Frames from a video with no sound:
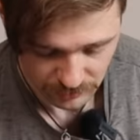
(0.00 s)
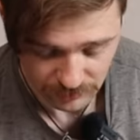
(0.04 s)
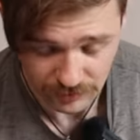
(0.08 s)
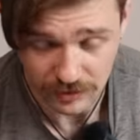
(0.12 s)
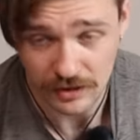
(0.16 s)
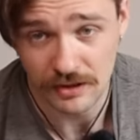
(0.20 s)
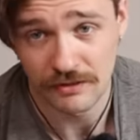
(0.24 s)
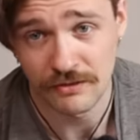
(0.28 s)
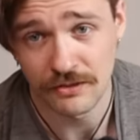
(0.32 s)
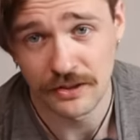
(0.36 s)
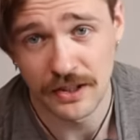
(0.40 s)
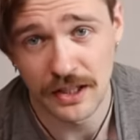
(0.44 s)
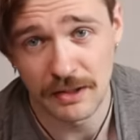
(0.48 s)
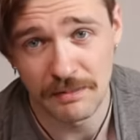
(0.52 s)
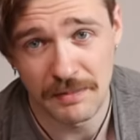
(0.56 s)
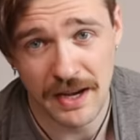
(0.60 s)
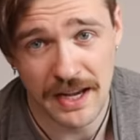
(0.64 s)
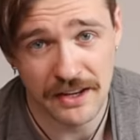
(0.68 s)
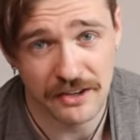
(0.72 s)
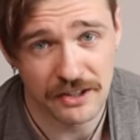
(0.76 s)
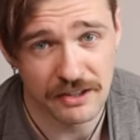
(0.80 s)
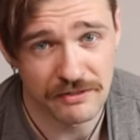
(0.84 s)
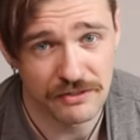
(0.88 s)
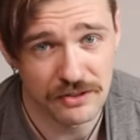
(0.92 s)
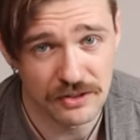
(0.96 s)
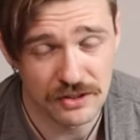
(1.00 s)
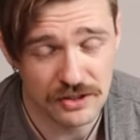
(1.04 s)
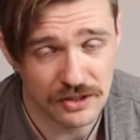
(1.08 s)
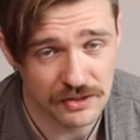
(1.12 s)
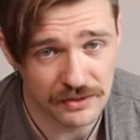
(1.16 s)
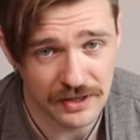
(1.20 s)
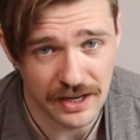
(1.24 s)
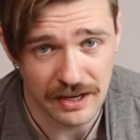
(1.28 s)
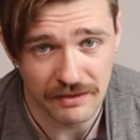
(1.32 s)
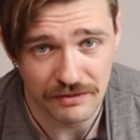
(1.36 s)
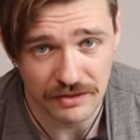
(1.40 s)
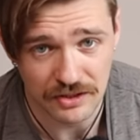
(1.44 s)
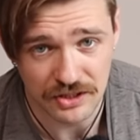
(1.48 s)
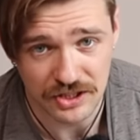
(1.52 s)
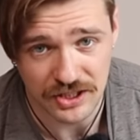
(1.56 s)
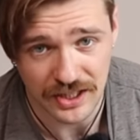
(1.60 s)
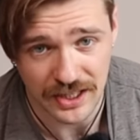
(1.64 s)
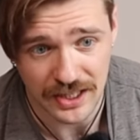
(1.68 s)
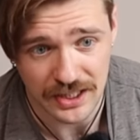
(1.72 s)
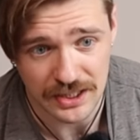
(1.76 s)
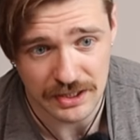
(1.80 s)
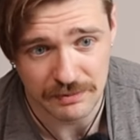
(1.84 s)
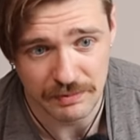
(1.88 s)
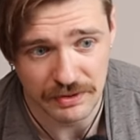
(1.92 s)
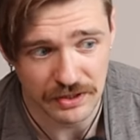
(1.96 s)
Or for that matter, if you don't have a
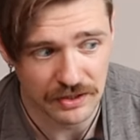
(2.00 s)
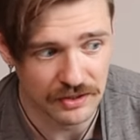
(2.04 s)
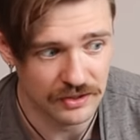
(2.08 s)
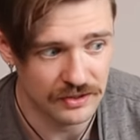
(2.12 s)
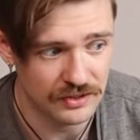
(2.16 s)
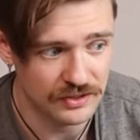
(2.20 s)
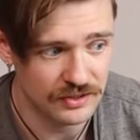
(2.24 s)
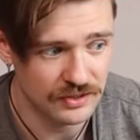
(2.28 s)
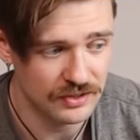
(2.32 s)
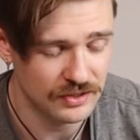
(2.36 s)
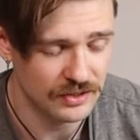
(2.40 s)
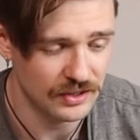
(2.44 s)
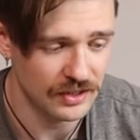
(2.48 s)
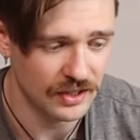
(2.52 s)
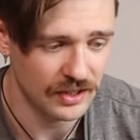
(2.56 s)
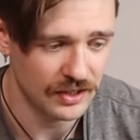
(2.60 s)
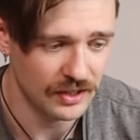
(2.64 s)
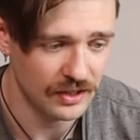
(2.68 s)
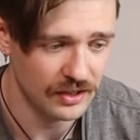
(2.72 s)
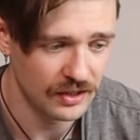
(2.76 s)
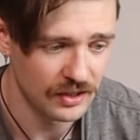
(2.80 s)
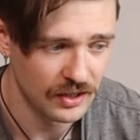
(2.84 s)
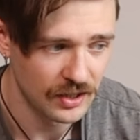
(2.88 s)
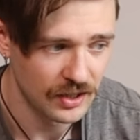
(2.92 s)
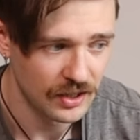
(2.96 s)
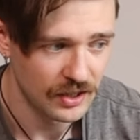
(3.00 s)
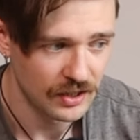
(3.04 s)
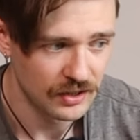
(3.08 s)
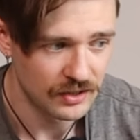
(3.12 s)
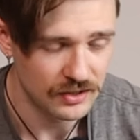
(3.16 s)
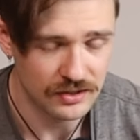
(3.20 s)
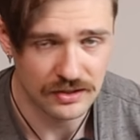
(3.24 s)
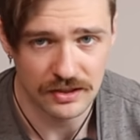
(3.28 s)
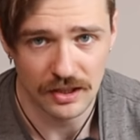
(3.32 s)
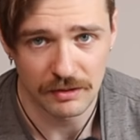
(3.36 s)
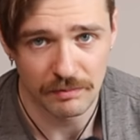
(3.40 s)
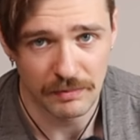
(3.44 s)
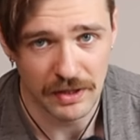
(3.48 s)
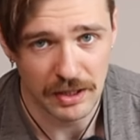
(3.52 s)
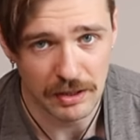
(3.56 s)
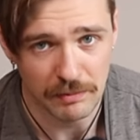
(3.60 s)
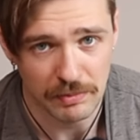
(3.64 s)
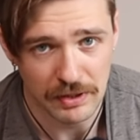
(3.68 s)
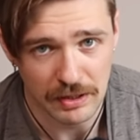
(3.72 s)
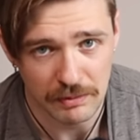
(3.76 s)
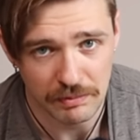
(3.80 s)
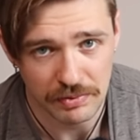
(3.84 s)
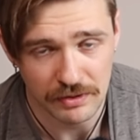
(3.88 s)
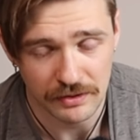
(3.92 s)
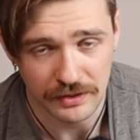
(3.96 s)
chance, because uh, there's not many
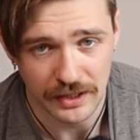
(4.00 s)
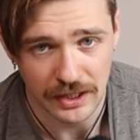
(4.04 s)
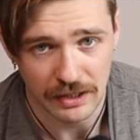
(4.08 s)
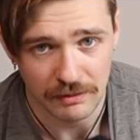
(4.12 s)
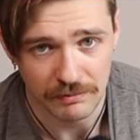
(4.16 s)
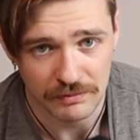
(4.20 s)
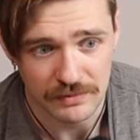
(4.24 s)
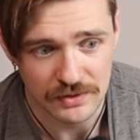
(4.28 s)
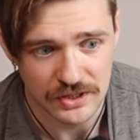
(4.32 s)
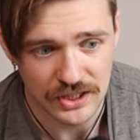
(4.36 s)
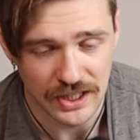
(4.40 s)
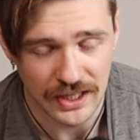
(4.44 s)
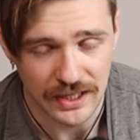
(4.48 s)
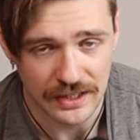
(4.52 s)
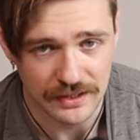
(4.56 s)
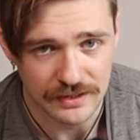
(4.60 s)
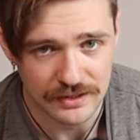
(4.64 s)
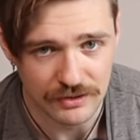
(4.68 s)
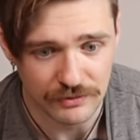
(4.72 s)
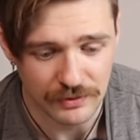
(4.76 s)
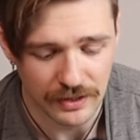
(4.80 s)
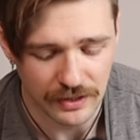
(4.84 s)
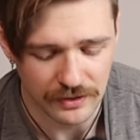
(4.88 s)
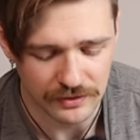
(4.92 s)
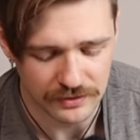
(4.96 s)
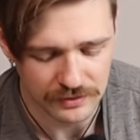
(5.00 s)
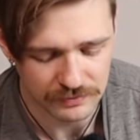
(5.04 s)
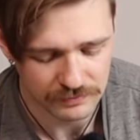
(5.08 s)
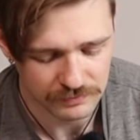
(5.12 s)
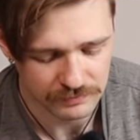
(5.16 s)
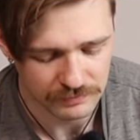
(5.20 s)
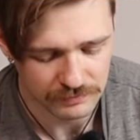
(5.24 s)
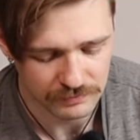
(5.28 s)
people named Chance around.